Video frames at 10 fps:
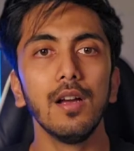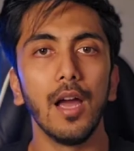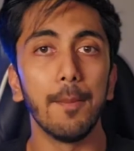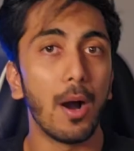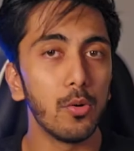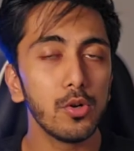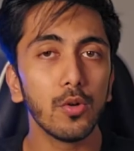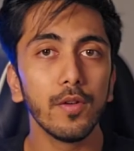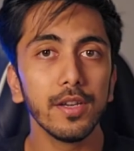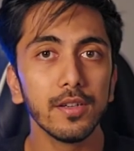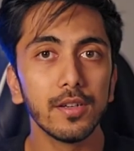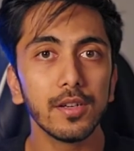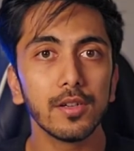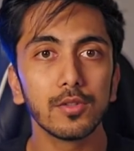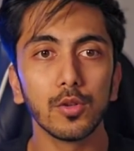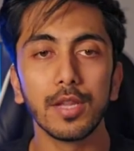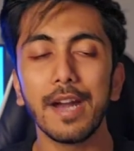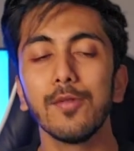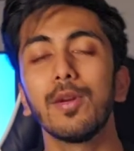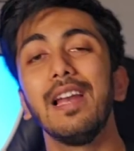amount over here so
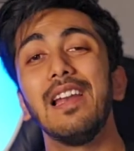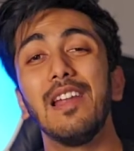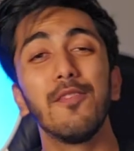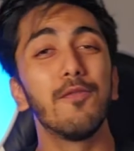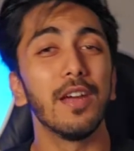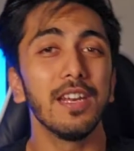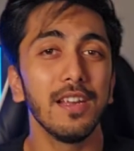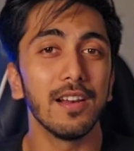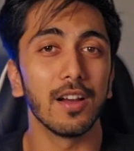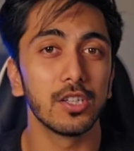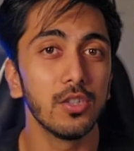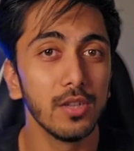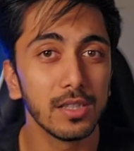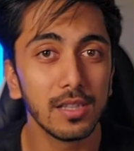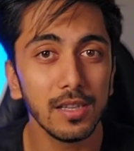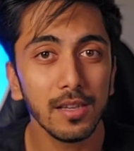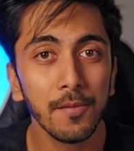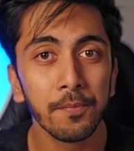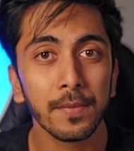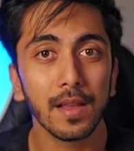that you can live very luxuriously.
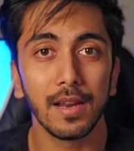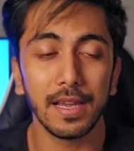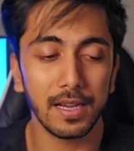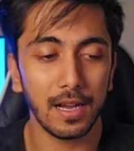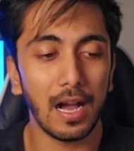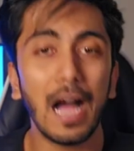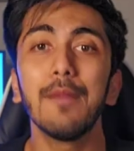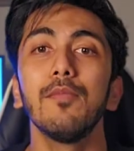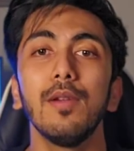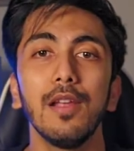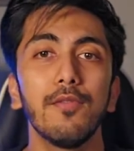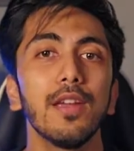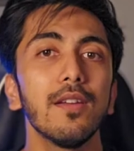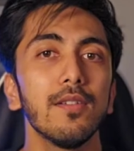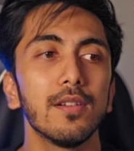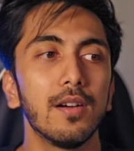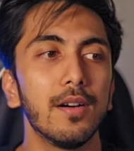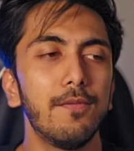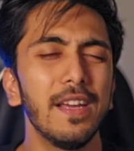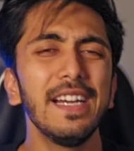Like, I'm living
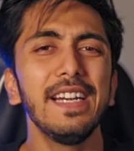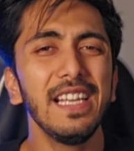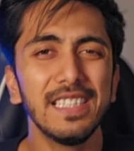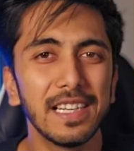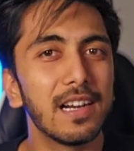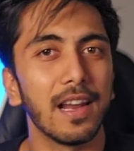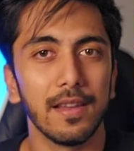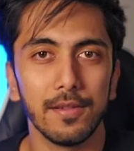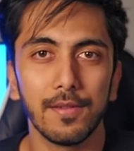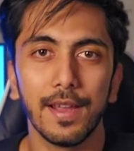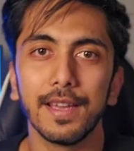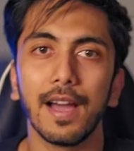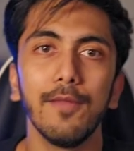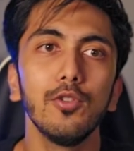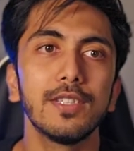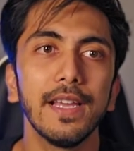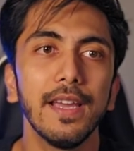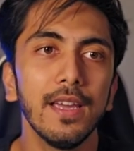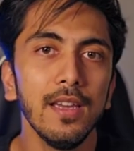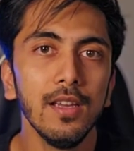a very decent life. Like, I would
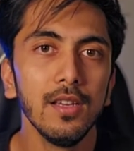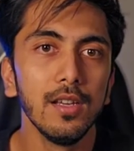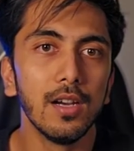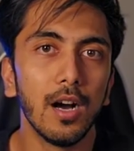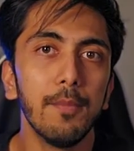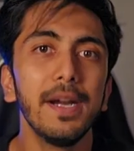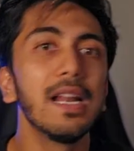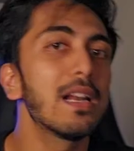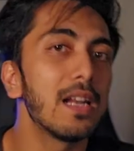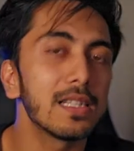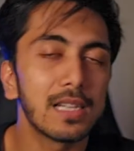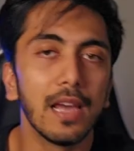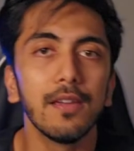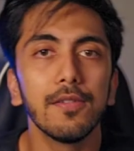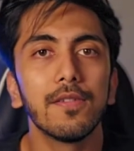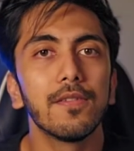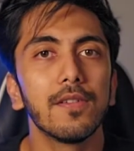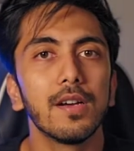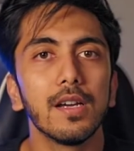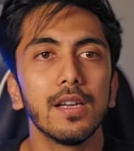say a middle class life
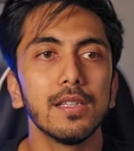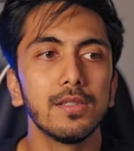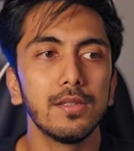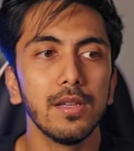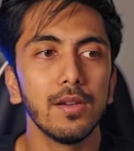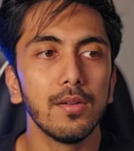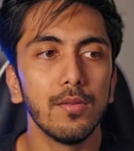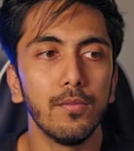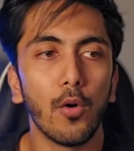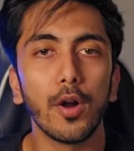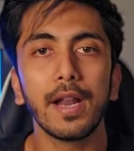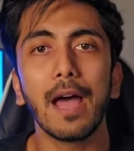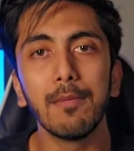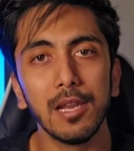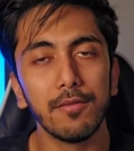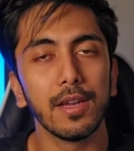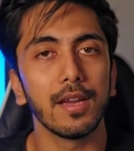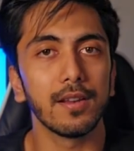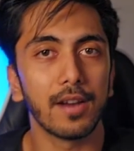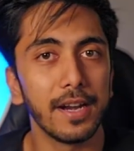is what I'm
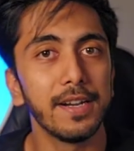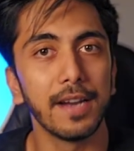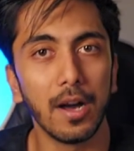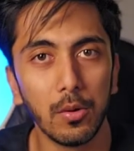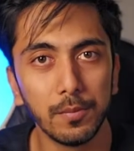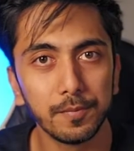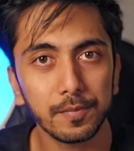living right now.